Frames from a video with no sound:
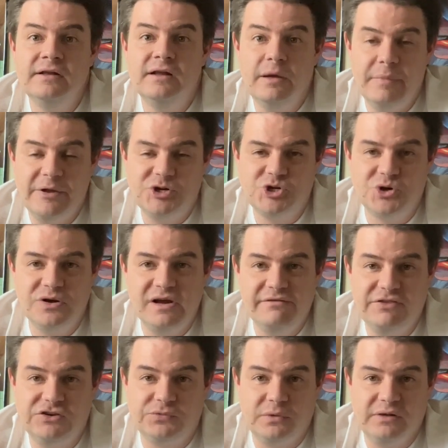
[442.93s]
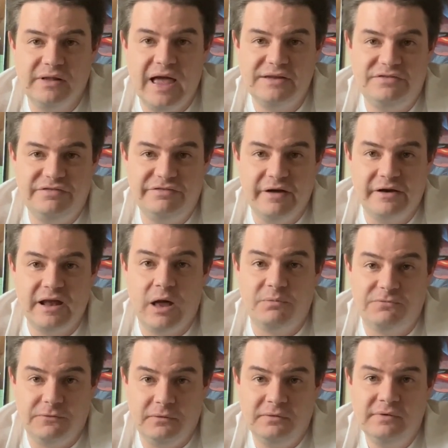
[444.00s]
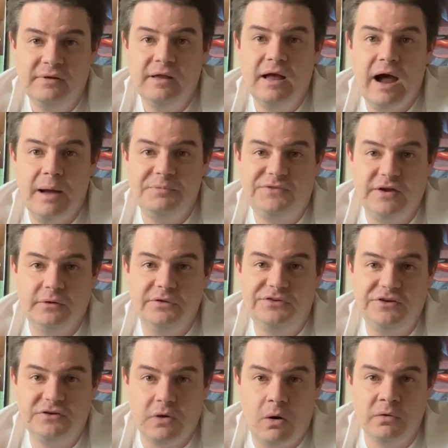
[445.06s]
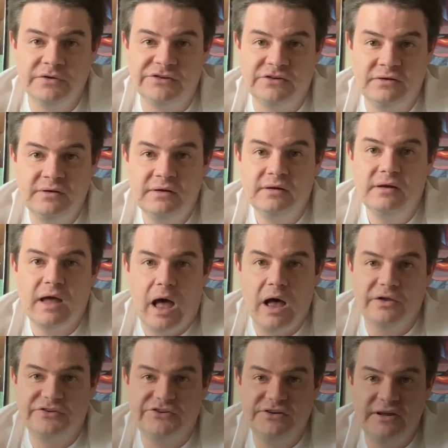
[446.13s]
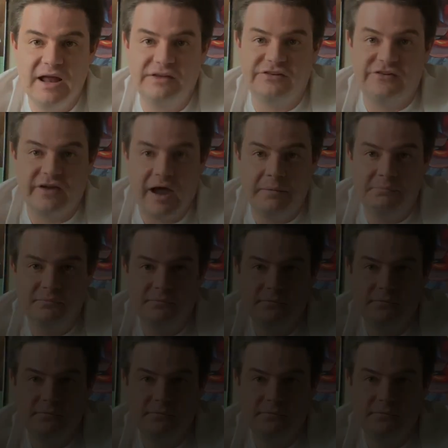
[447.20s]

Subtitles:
And make sure you give this one a like if you found it helpful. I'm Taylor T. Carlson. I'll see you next time.